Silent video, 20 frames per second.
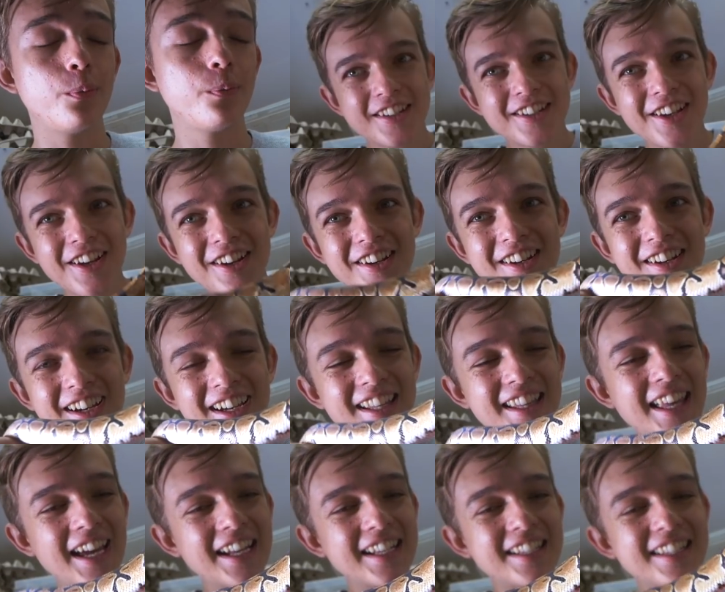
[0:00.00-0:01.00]
So look
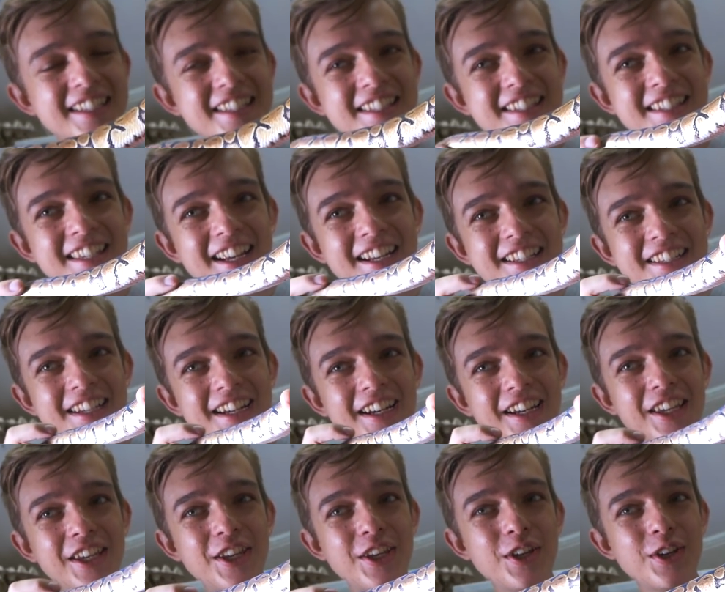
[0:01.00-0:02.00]
at that, such a
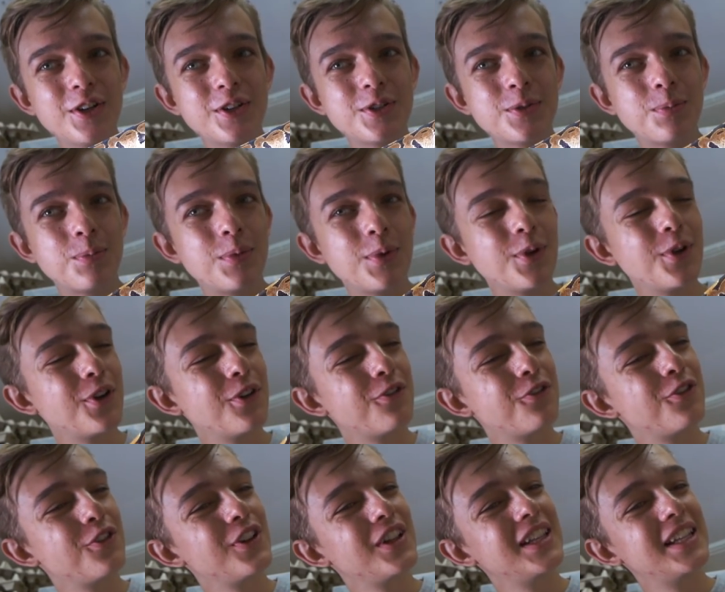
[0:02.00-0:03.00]
cute,
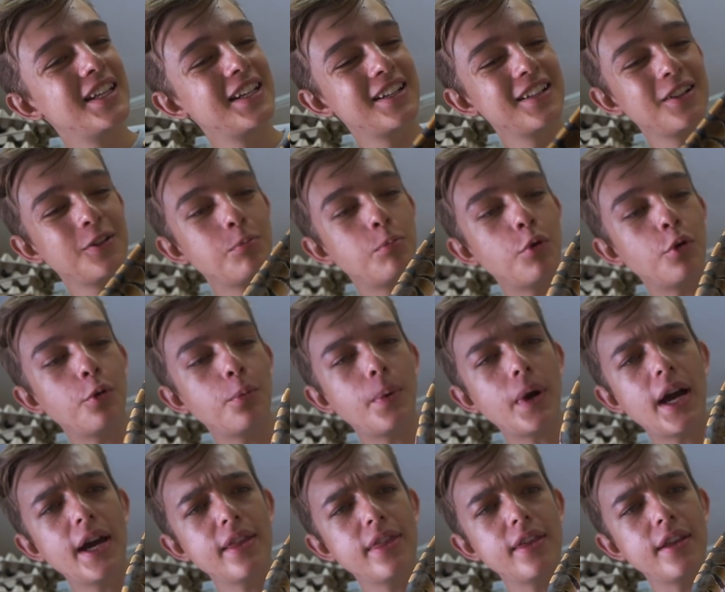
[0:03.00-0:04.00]
beautiful little ball
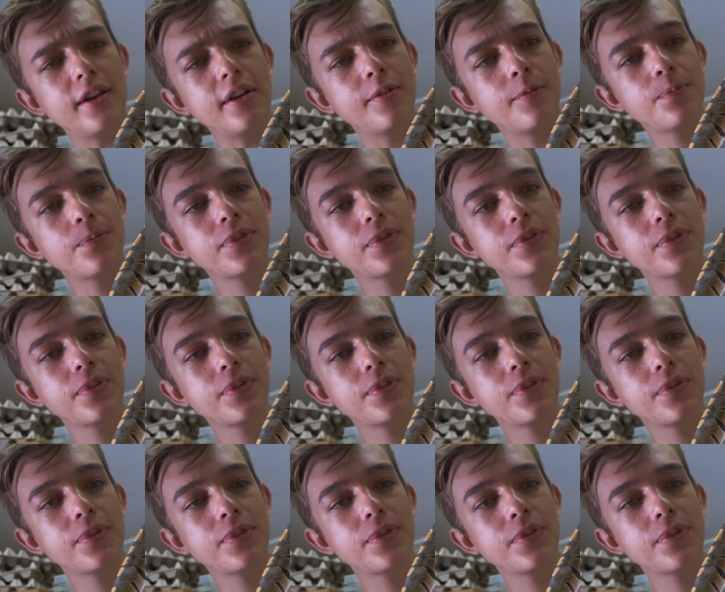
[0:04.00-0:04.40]
python.